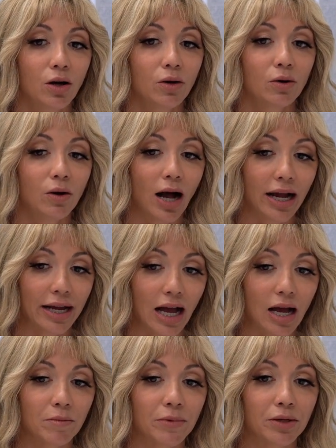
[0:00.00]
who I
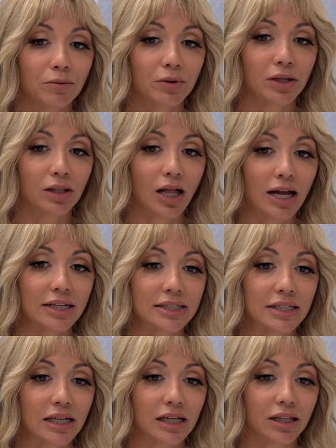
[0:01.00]
am and
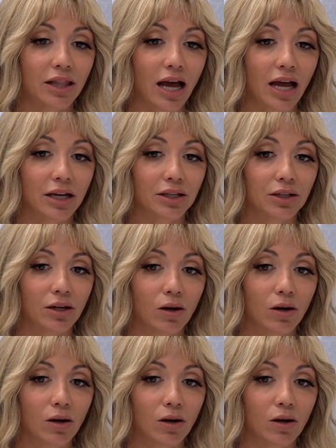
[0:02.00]
realizing that,